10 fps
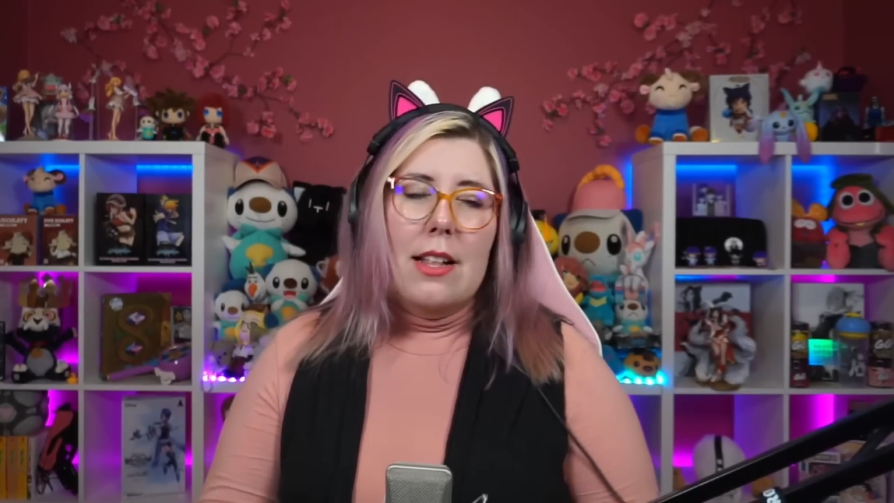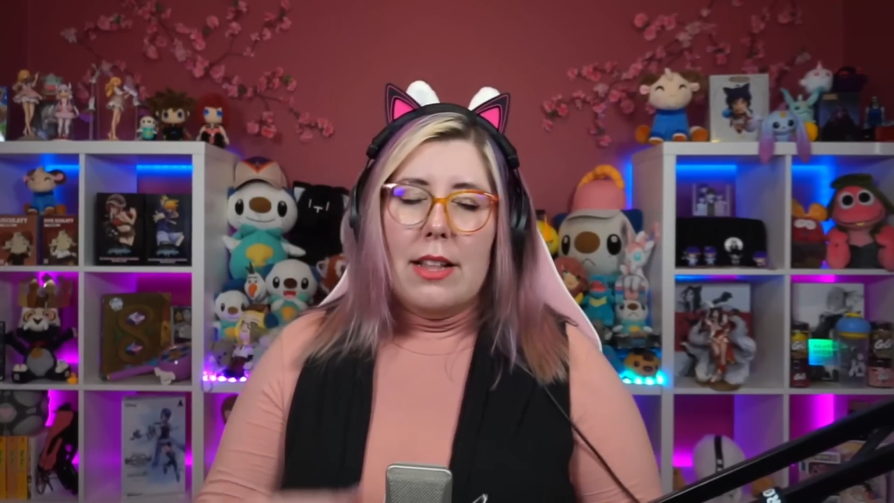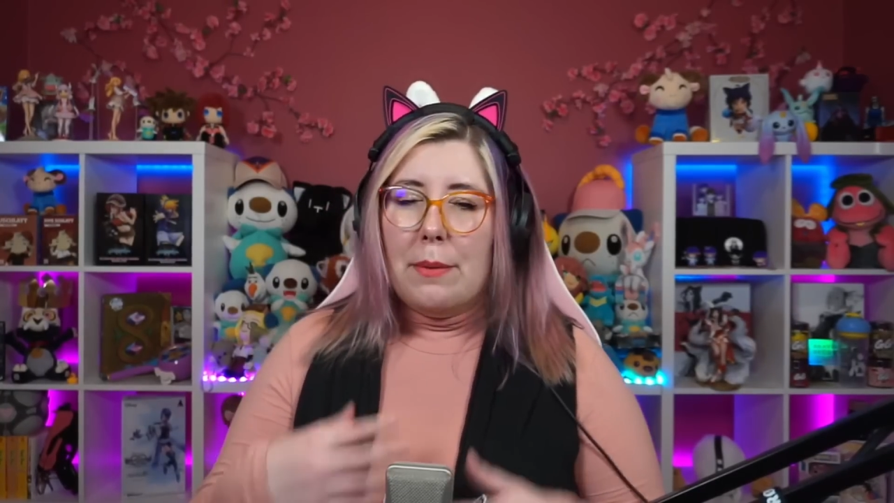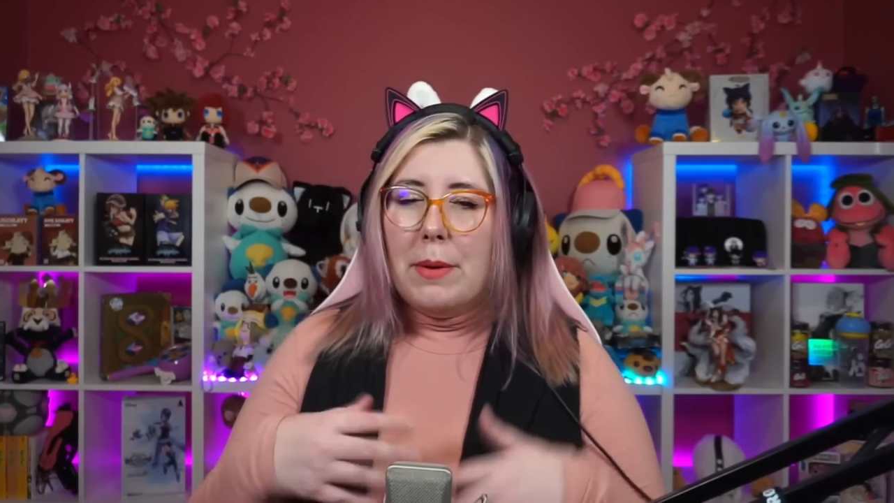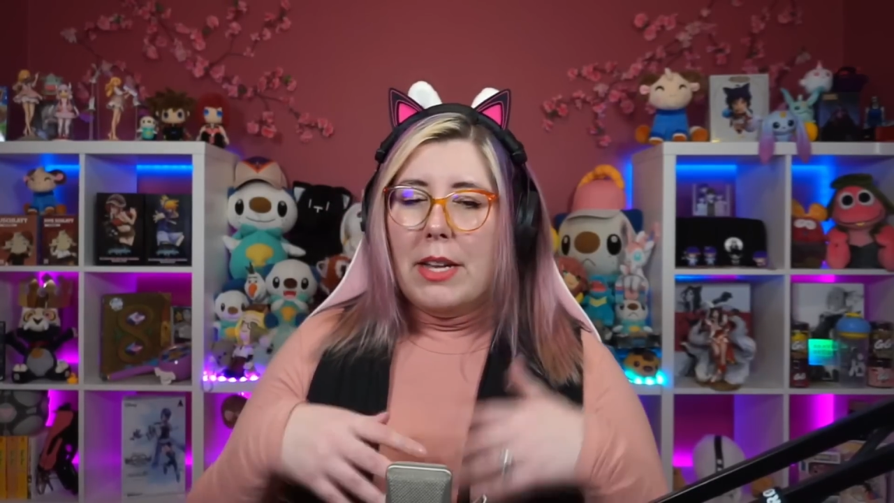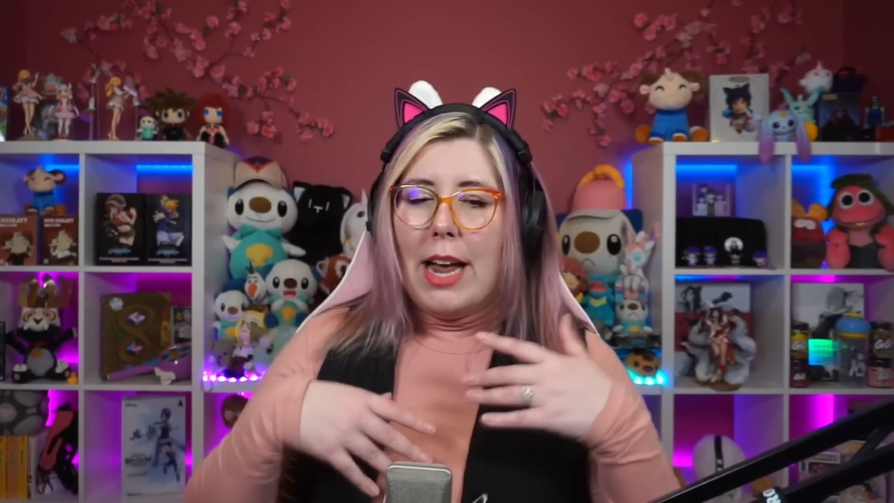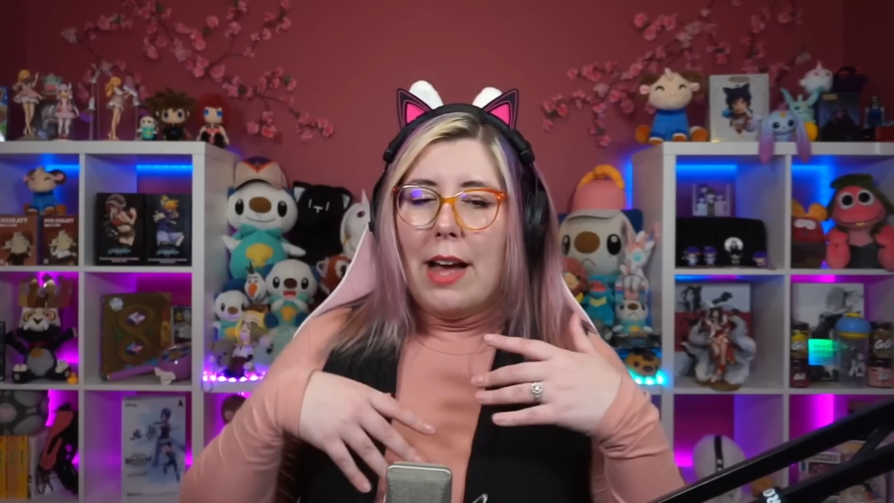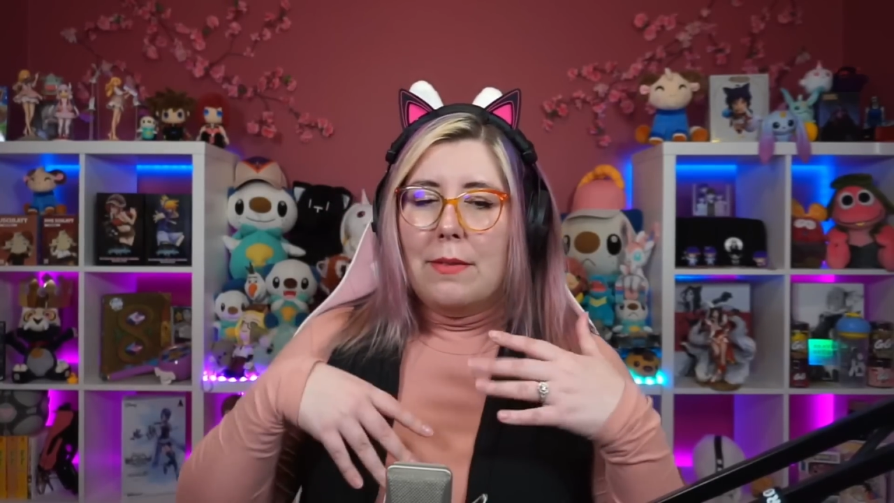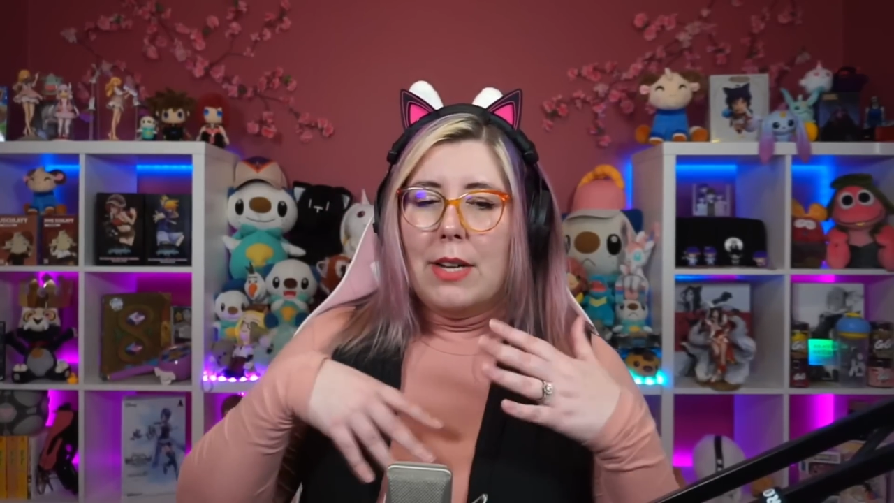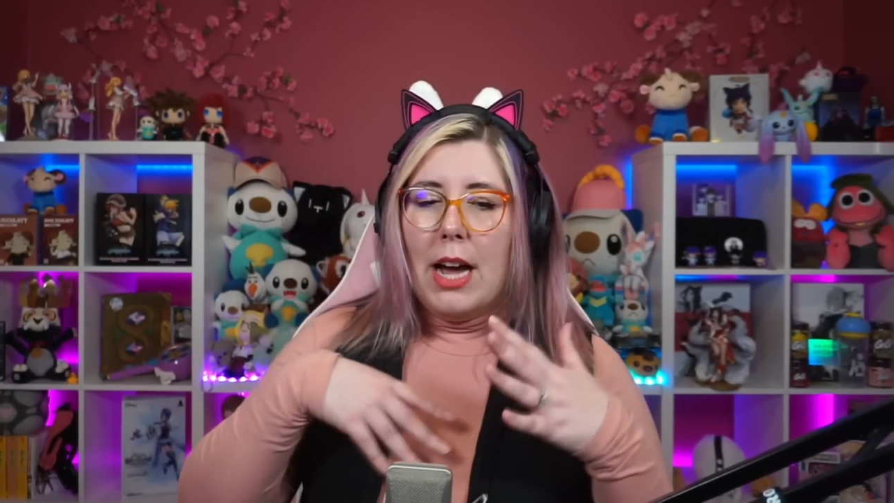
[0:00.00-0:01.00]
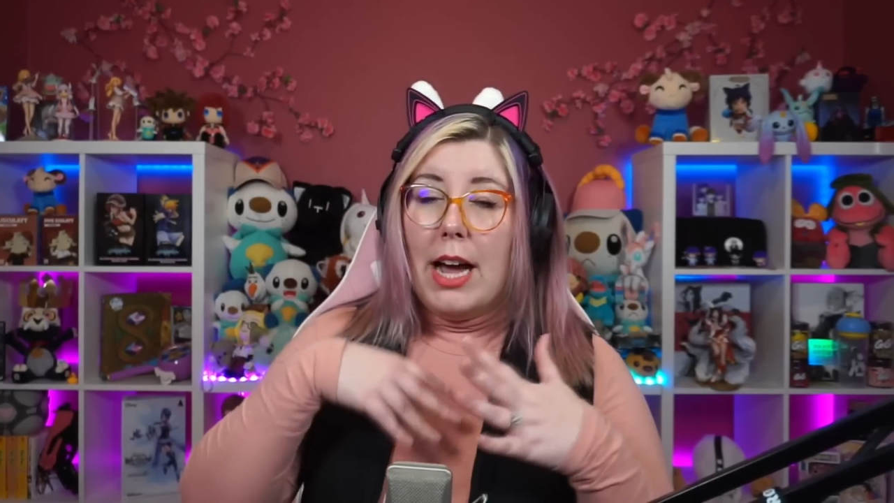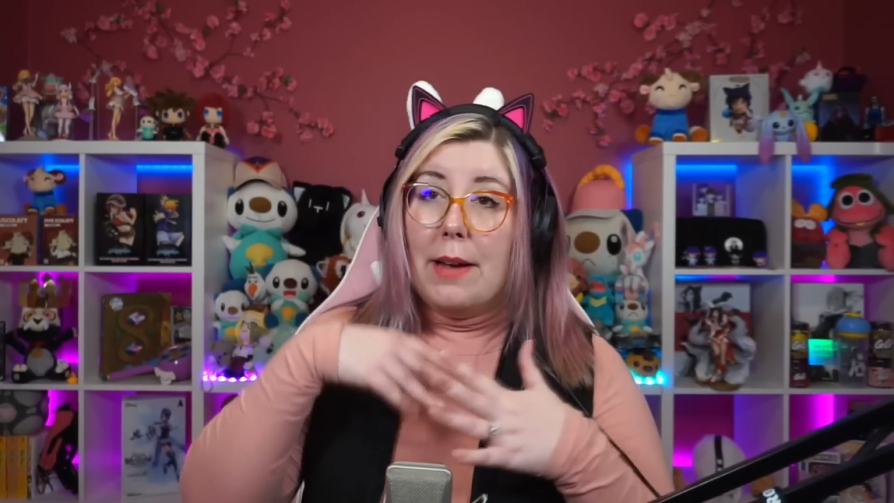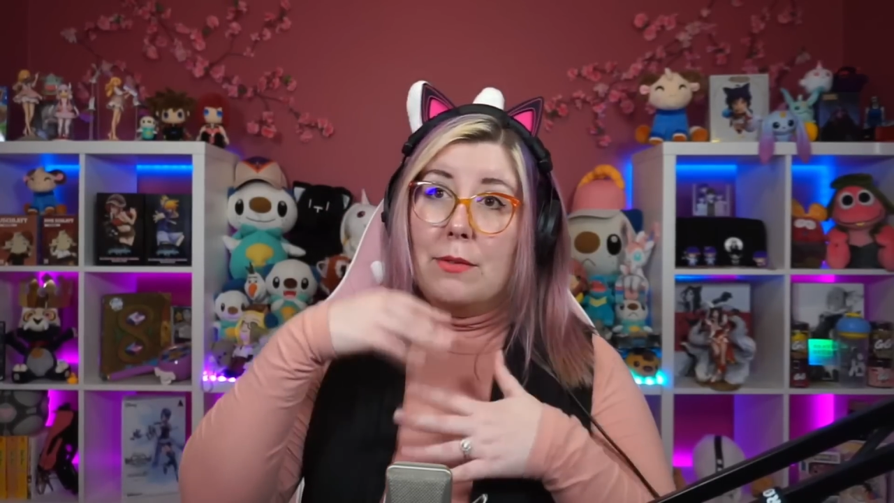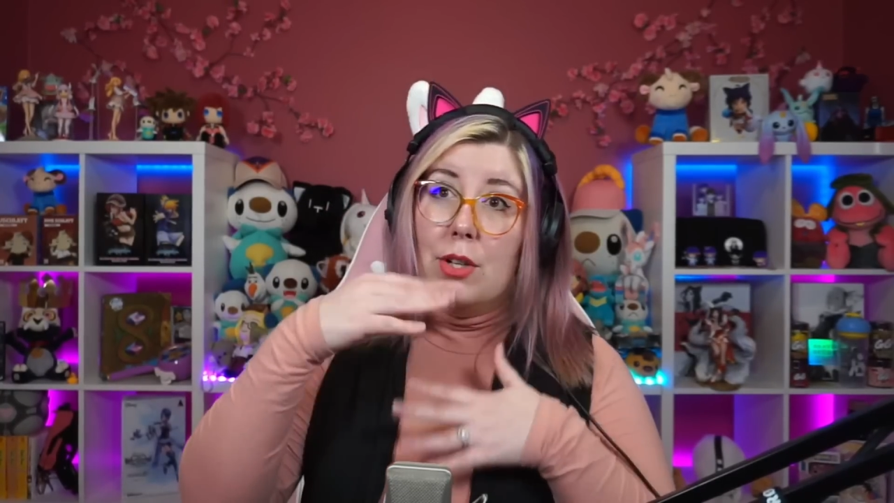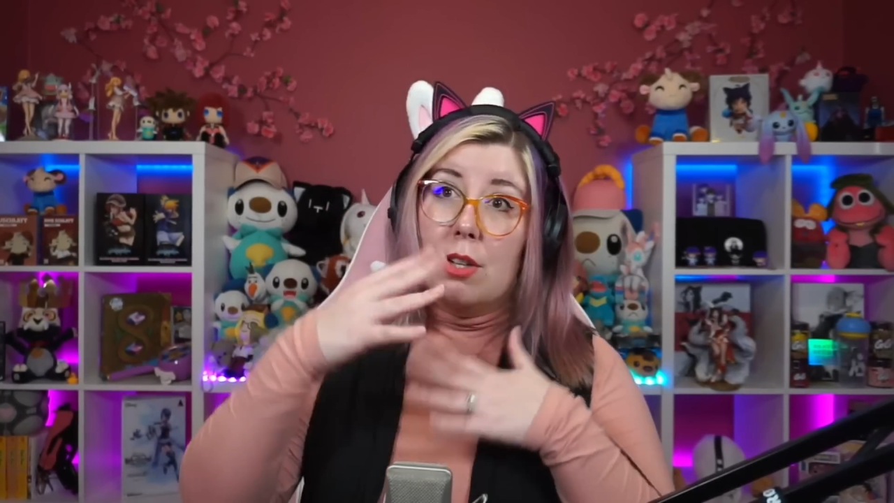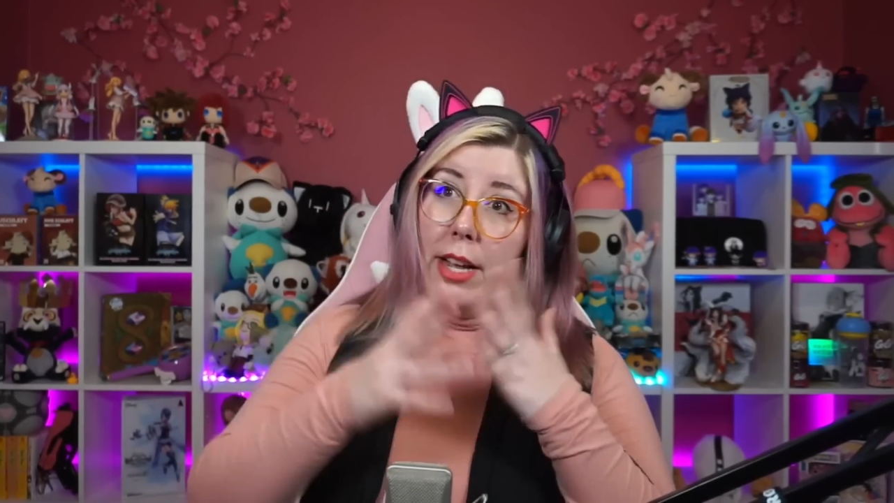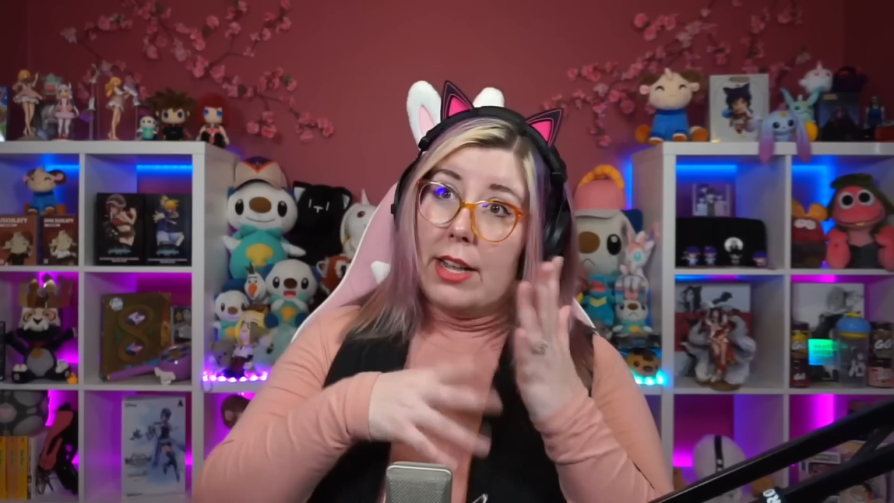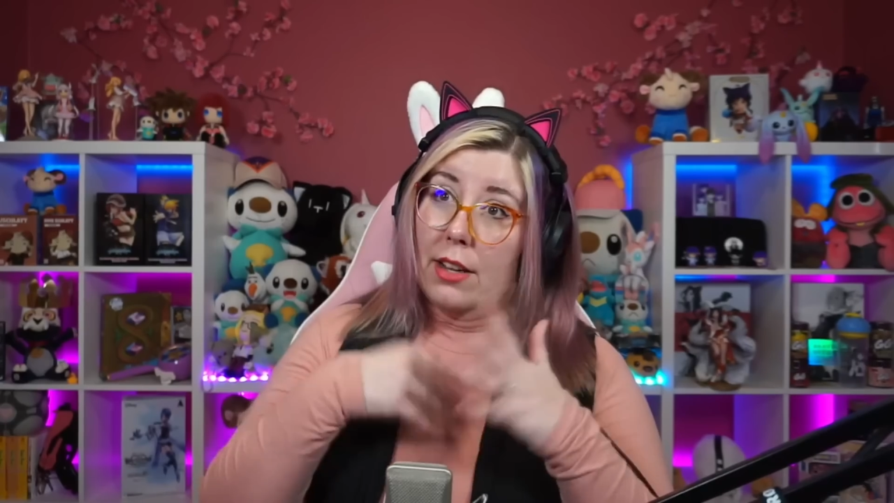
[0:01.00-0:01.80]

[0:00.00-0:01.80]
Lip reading: Like, we can have time to, like,